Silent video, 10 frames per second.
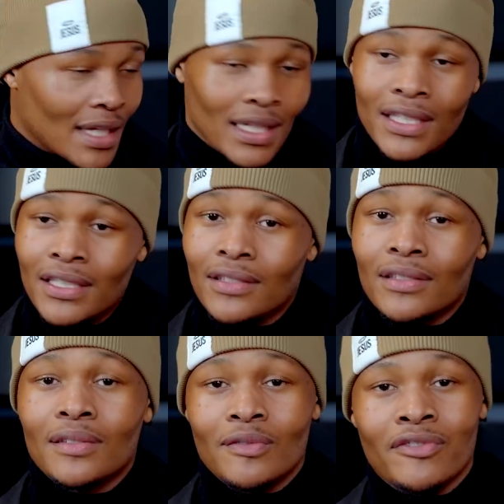
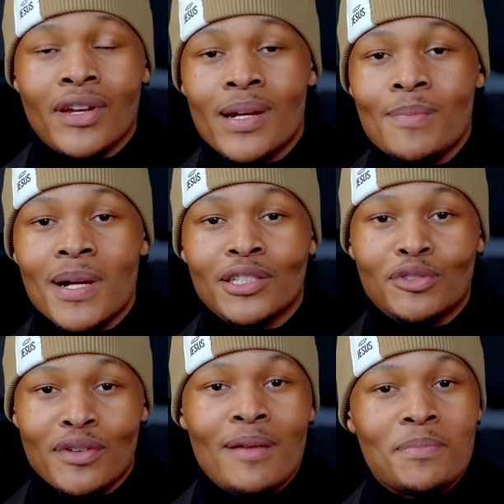let's very
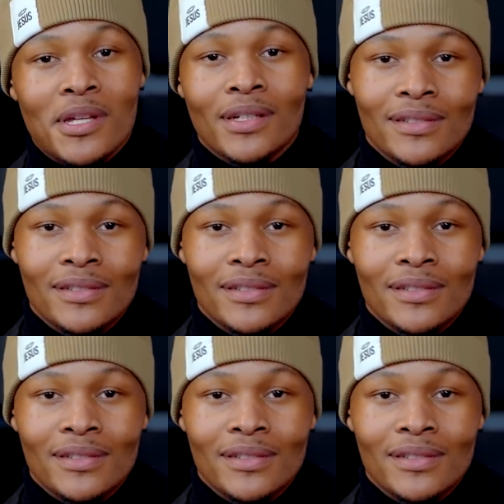much rapping.